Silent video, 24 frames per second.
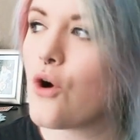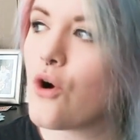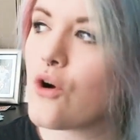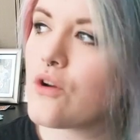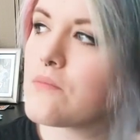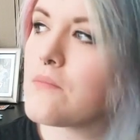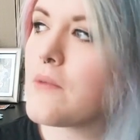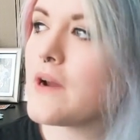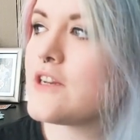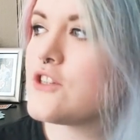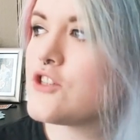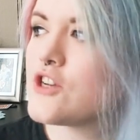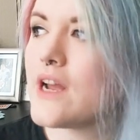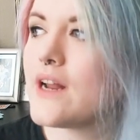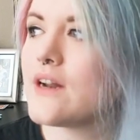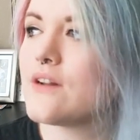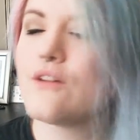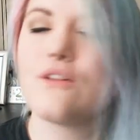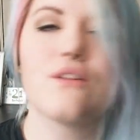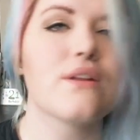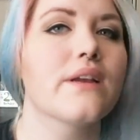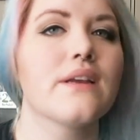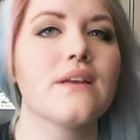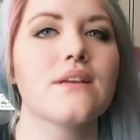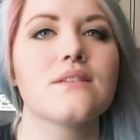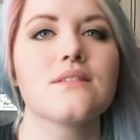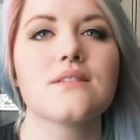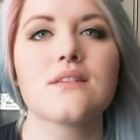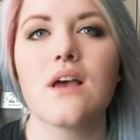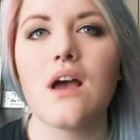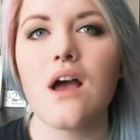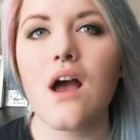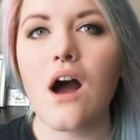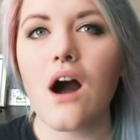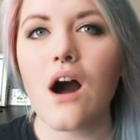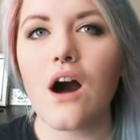on my channel is,
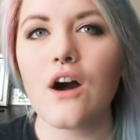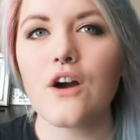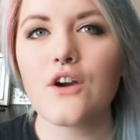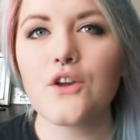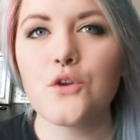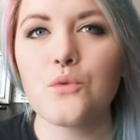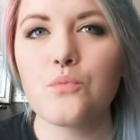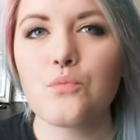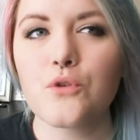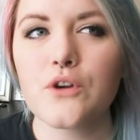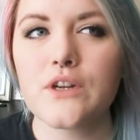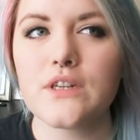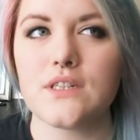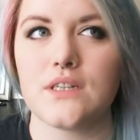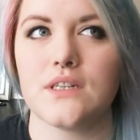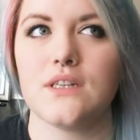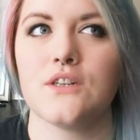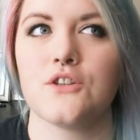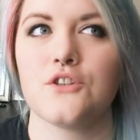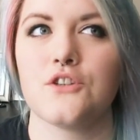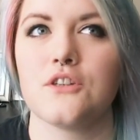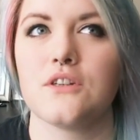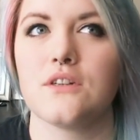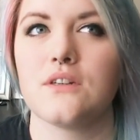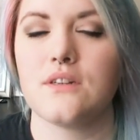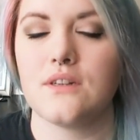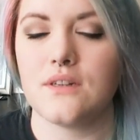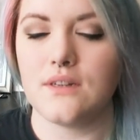are you British?